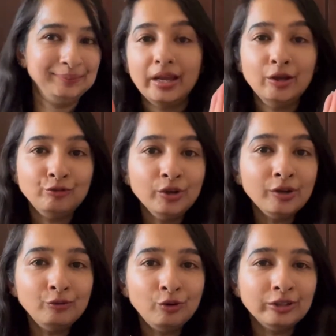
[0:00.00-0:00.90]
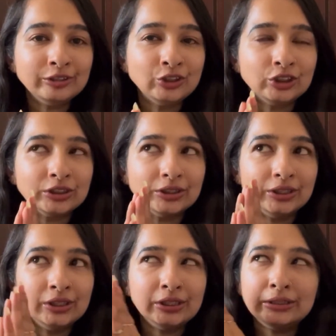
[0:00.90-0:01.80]
If you have watched
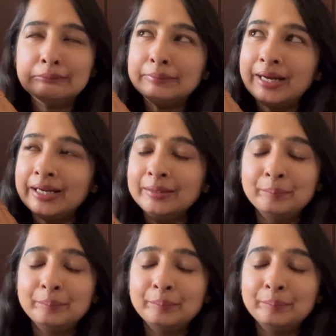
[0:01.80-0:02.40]
my